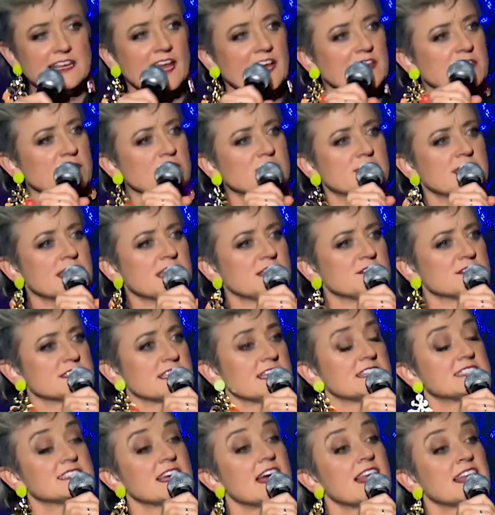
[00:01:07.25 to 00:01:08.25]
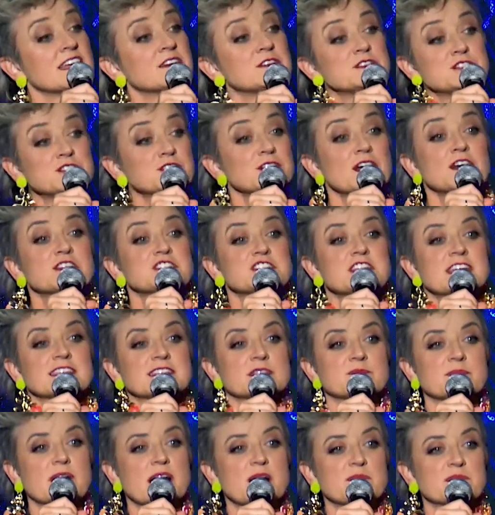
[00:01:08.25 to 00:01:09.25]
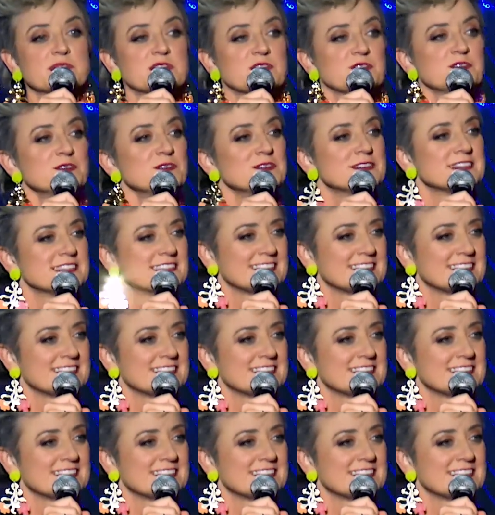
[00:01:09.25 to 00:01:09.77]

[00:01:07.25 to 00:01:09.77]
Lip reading: Like you think you've said, darling, could you go check the barbecue?